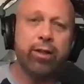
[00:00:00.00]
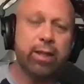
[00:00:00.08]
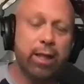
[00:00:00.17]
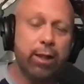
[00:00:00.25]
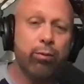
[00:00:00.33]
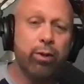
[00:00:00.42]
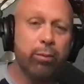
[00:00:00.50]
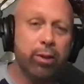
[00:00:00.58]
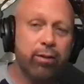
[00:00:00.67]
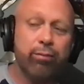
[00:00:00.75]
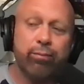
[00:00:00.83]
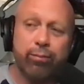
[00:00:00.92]
date
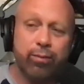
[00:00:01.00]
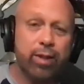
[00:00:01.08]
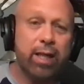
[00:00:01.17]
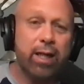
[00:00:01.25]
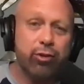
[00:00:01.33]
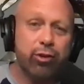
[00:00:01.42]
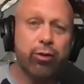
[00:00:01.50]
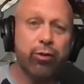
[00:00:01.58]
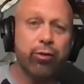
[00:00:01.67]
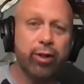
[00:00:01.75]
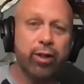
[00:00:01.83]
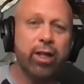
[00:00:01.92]
women, have
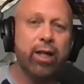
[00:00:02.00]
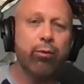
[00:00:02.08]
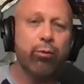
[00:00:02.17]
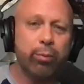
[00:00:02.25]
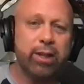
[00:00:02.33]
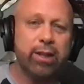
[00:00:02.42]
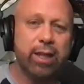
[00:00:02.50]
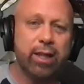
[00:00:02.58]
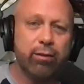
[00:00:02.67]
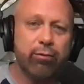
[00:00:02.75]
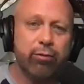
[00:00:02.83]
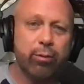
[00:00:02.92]
children, it will be
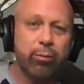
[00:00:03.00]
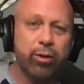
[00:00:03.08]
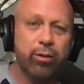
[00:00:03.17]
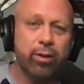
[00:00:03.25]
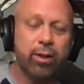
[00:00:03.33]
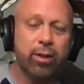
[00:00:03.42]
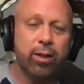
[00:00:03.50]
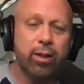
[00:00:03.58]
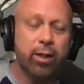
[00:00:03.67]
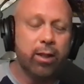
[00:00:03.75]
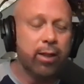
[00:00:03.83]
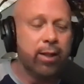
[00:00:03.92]
taken from you.
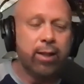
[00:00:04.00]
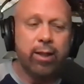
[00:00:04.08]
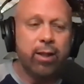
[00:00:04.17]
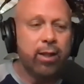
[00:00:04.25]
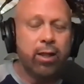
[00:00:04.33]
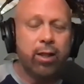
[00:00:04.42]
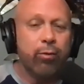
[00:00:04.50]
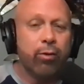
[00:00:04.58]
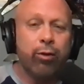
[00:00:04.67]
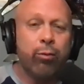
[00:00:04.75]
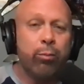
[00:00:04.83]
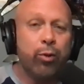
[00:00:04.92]
Well,
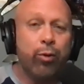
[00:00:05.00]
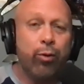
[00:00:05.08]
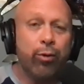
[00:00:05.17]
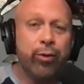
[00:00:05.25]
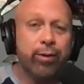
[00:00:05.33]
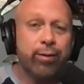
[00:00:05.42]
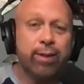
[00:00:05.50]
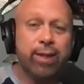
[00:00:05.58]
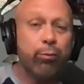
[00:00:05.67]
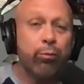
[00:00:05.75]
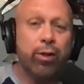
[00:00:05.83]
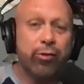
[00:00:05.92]
lo and behold,
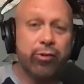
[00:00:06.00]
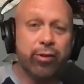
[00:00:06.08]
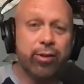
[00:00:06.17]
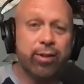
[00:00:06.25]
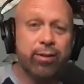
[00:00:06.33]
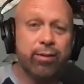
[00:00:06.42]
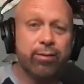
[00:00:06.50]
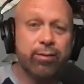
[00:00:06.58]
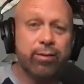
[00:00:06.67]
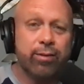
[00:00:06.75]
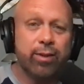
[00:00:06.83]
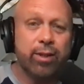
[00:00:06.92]
it wasn't.
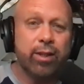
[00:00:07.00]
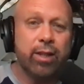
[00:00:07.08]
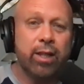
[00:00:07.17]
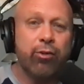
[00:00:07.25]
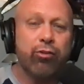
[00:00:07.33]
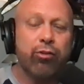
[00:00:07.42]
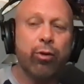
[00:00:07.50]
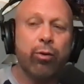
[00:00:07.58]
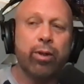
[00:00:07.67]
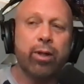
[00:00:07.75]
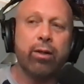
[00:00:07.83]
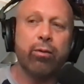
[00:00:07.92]
And
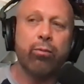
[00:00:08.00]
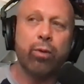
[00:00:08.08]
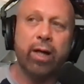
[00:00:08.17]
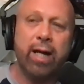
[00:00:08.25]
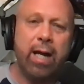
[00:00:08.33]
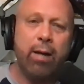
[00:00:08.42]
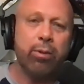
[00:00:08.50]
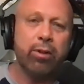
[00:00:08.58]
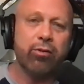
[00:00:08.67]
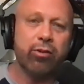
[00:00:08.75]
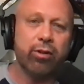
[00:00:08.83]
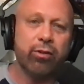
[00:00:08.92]
so what
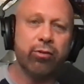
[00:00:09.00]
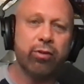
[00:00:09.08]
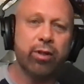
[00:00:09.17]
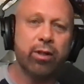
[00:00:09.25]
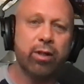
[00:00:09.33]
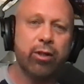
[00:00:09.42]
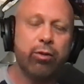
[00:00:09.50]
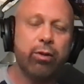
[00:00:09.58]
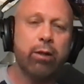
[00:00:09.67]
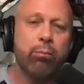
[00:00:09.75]
happens is you get